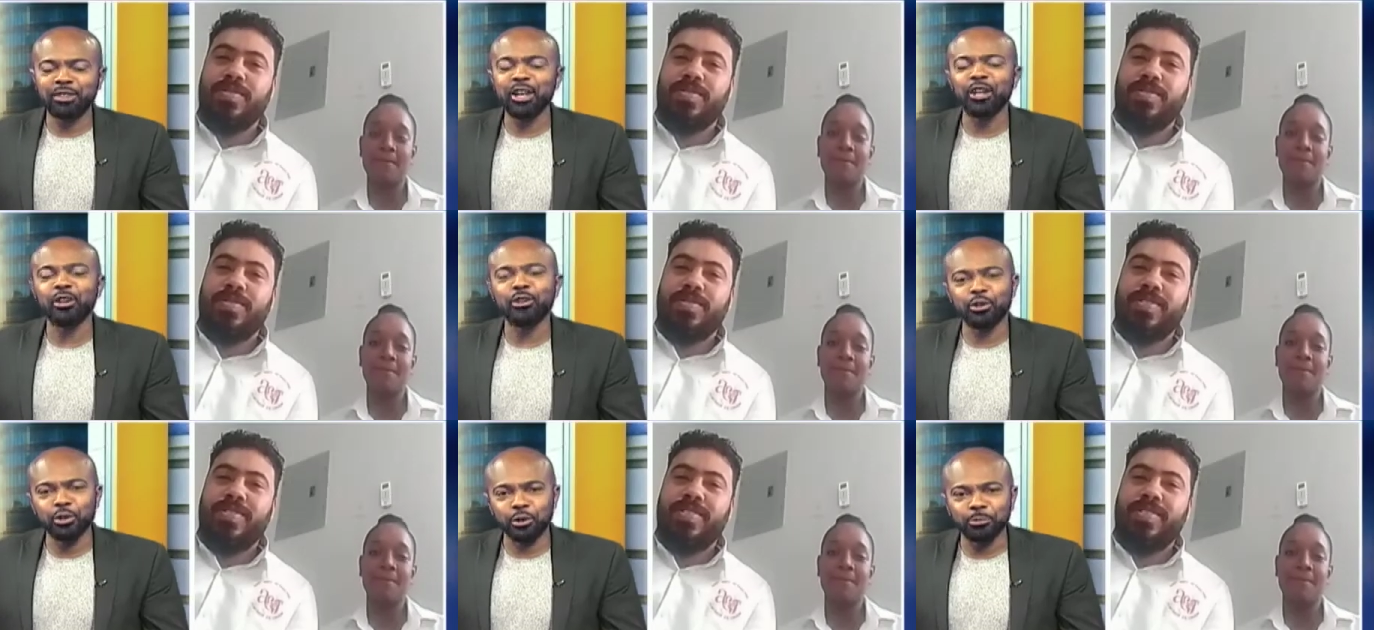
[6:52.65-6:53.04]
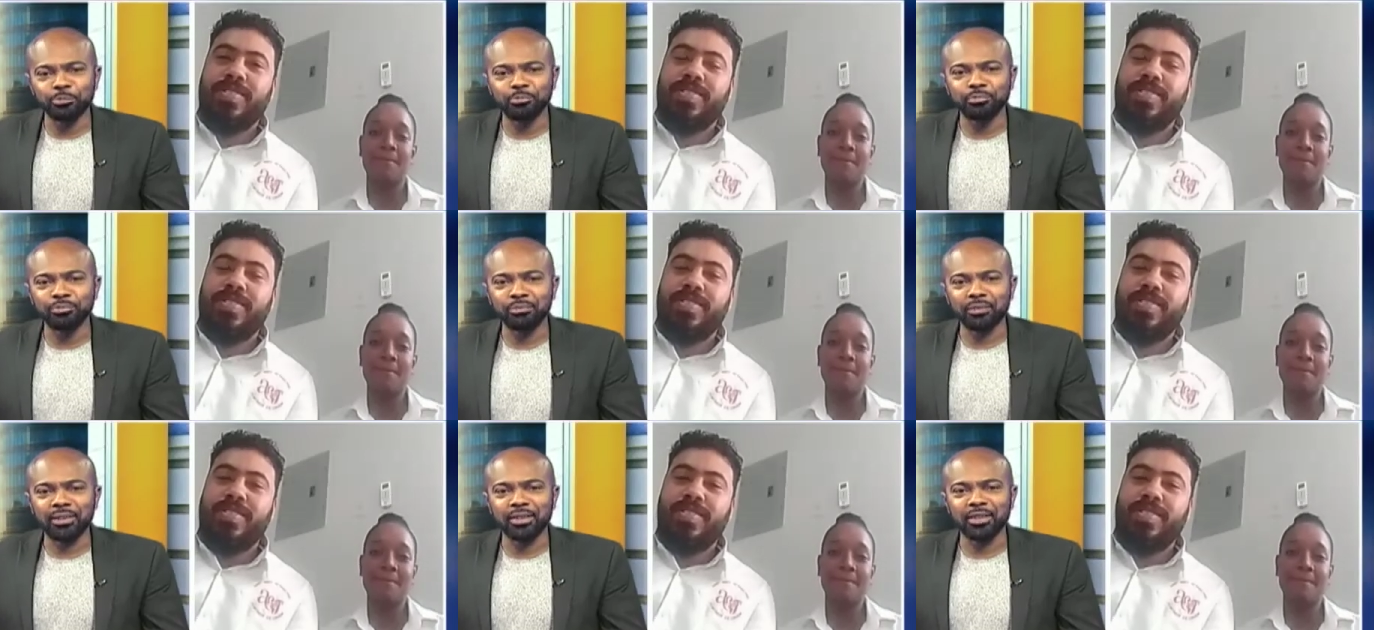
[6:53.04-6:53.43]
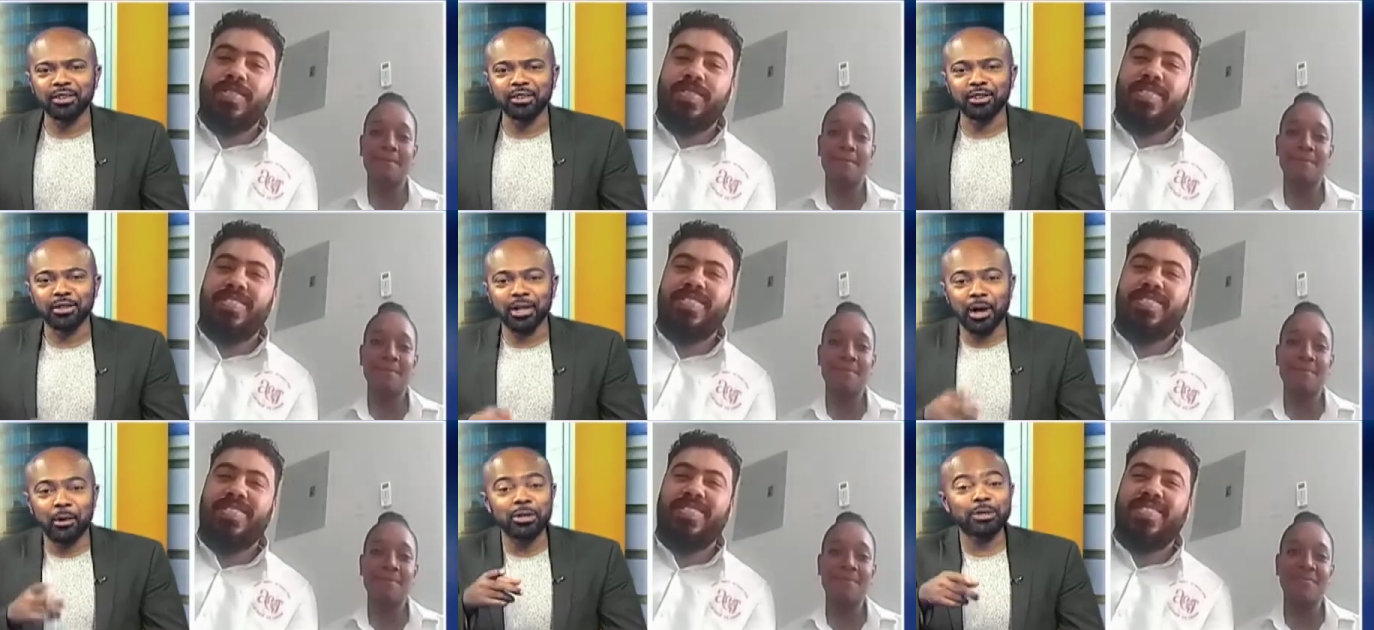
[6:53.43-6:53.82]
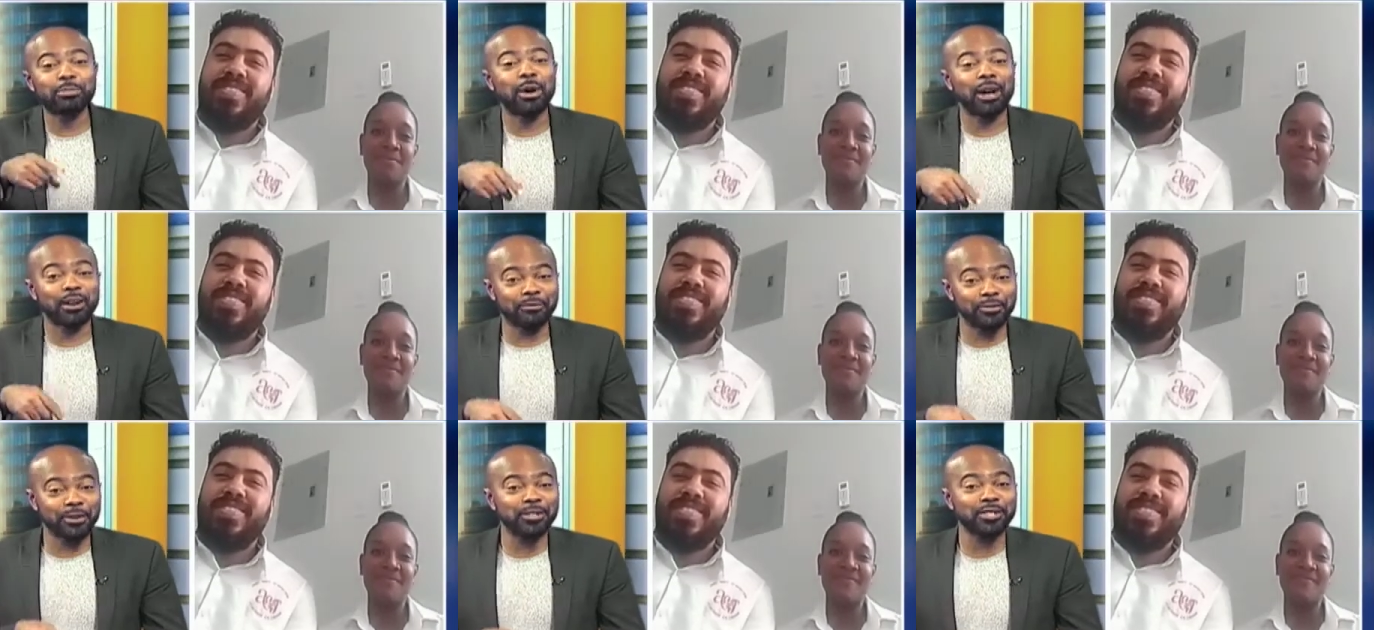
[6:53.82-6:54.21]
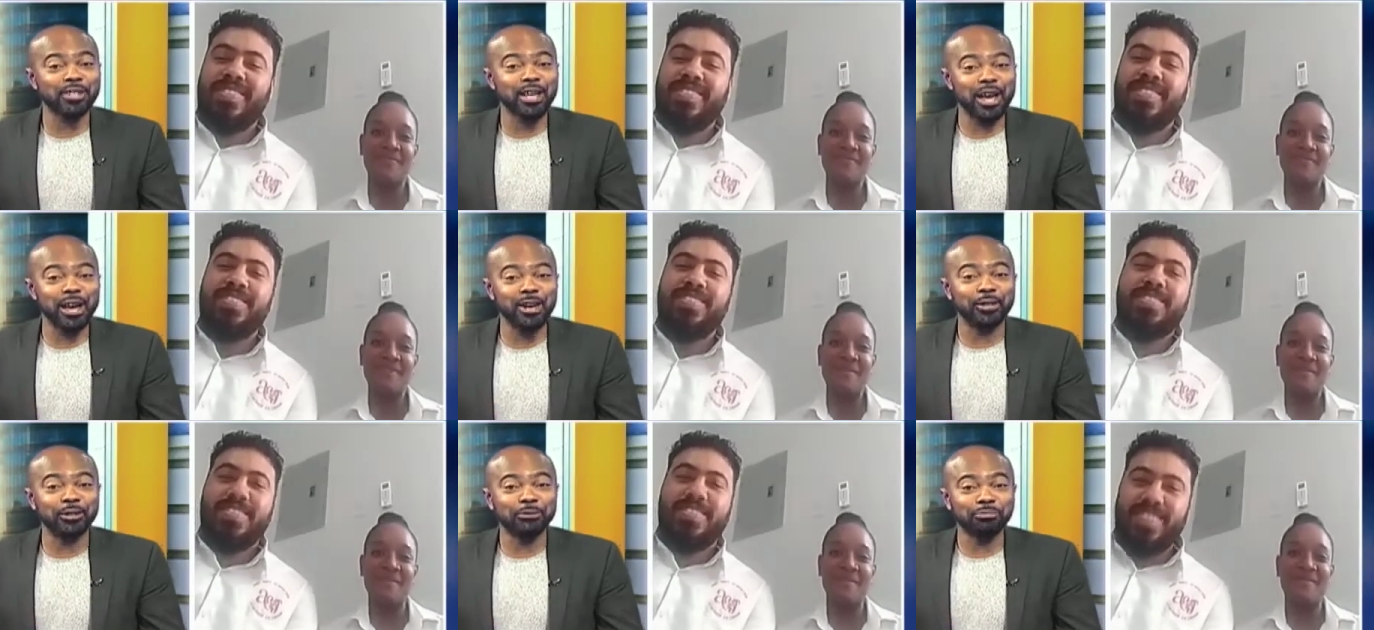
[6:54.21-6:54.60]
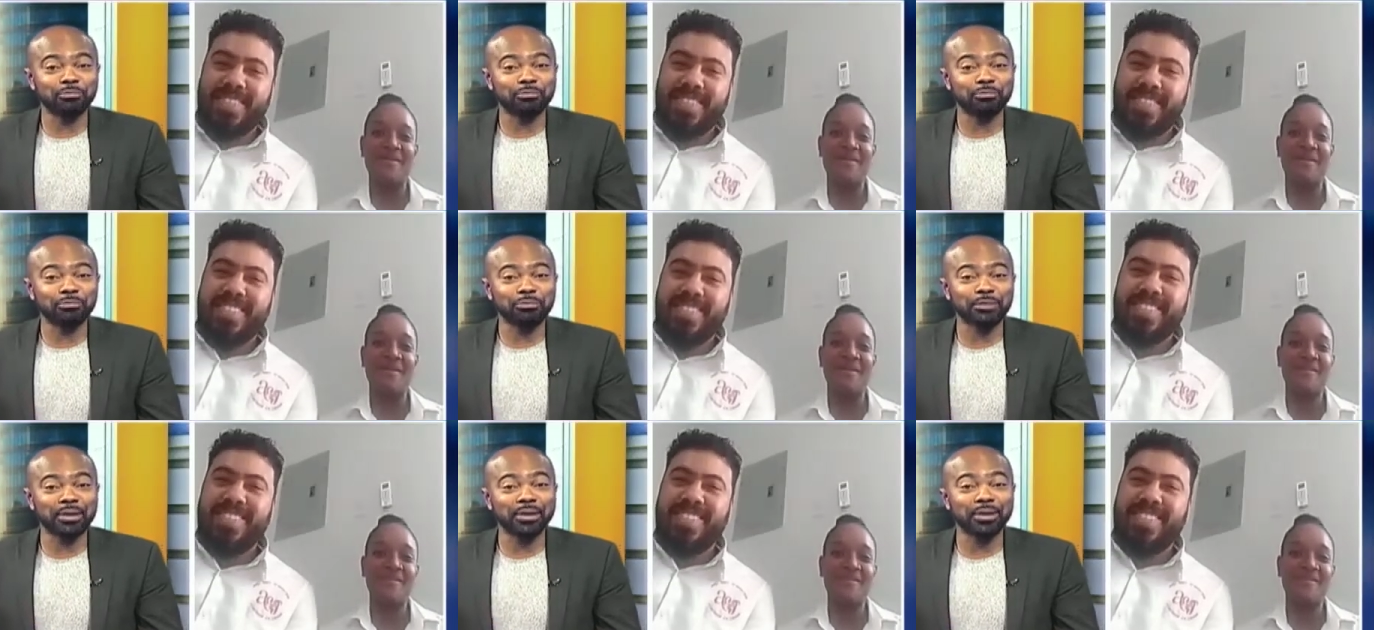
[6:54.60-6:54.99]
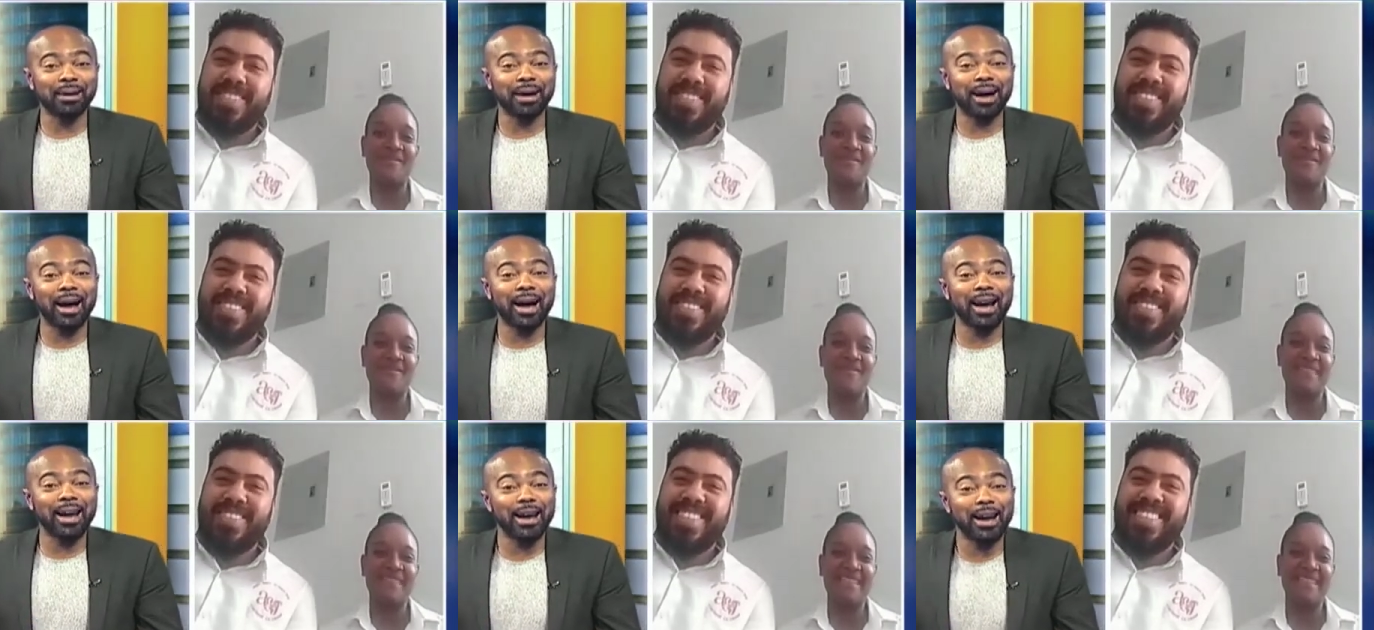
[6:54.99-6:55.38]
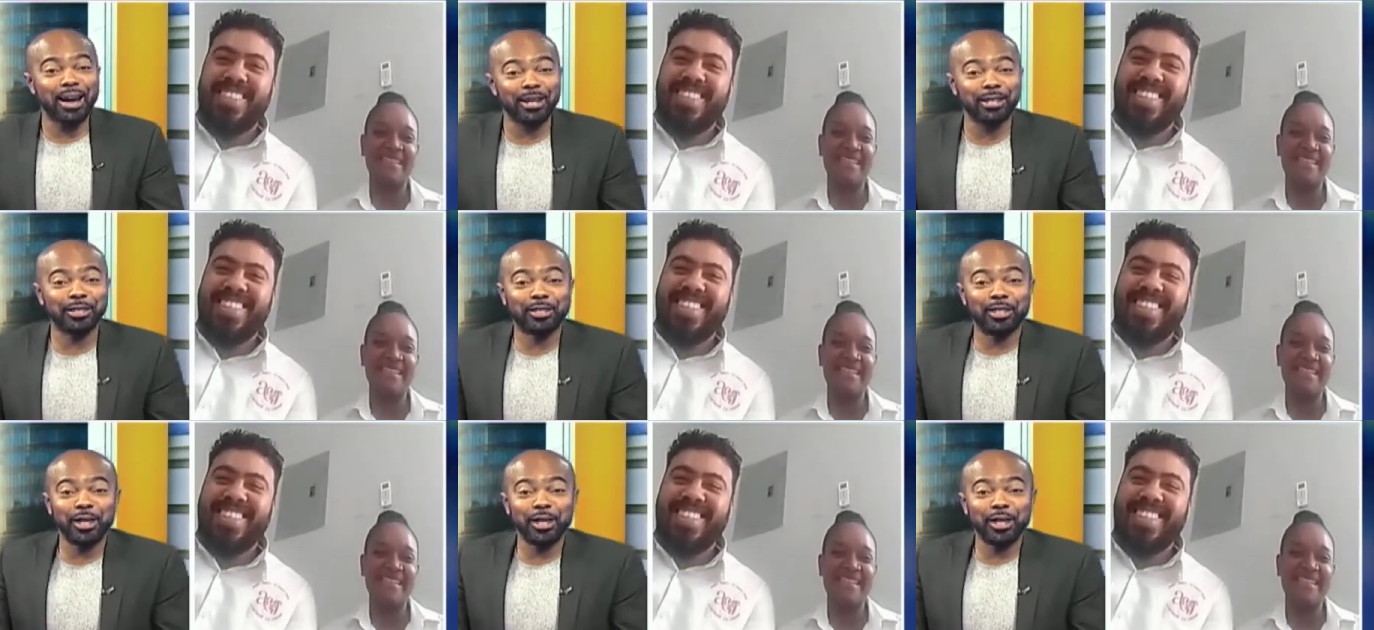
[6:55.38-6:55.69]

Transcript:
Speaker 1: thank you. That was breakfast there, no? Oh. I had